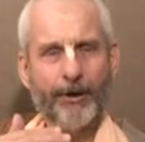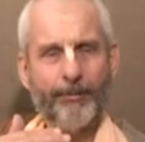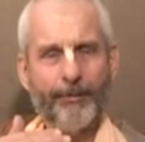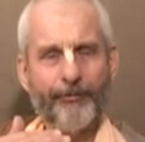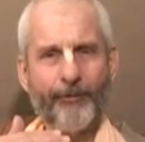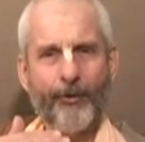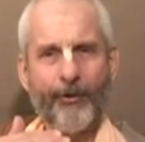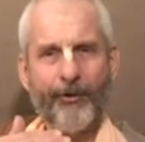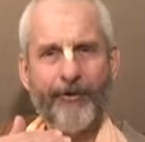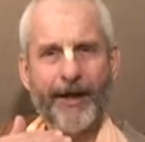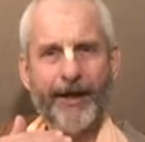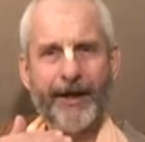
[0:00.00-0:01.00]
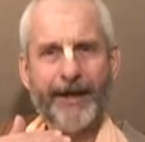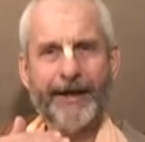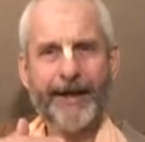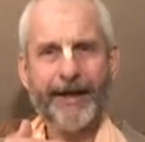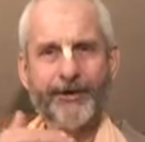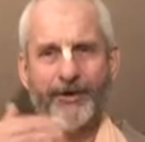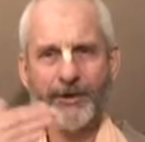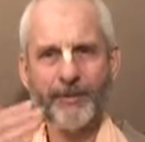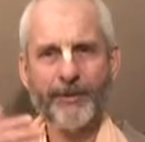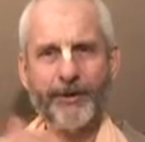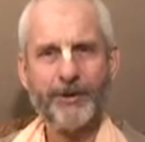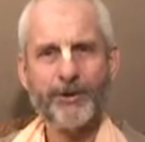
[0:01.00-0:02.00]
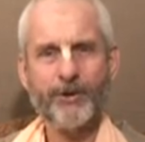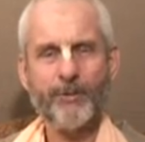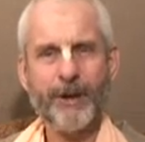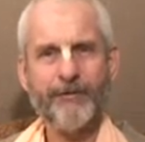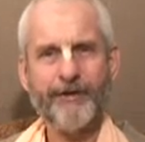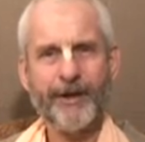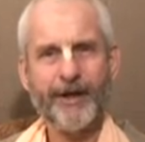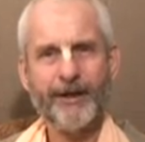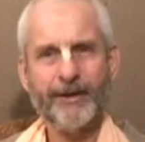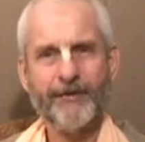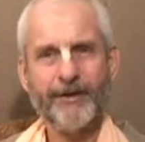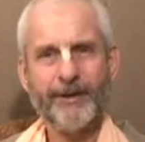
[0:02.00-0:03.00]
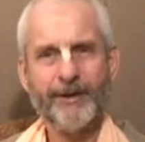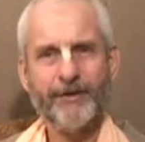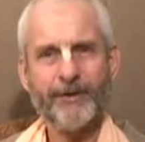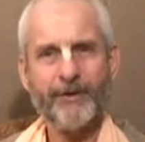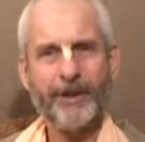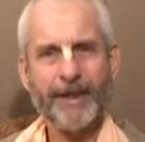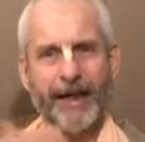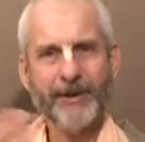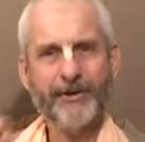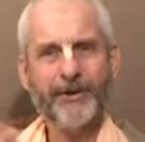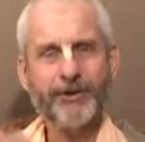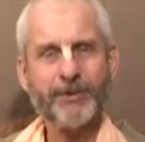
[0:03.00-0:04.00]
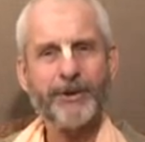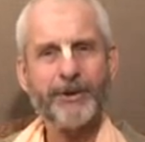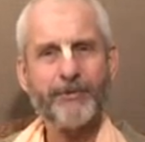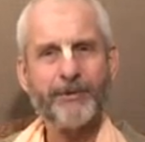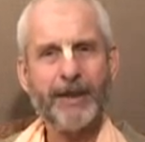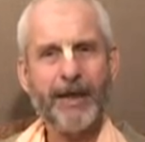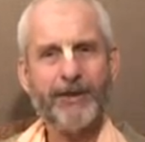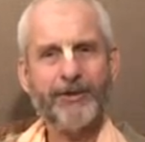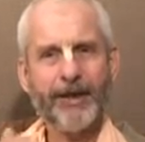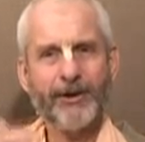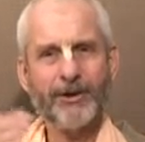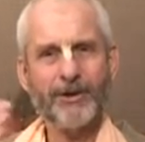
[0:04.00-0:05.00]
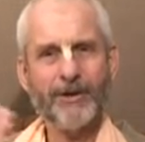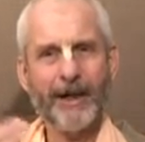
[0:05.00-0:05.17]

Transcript: before they engage in spiritual welfare activities. So they're engaged in spiritual realization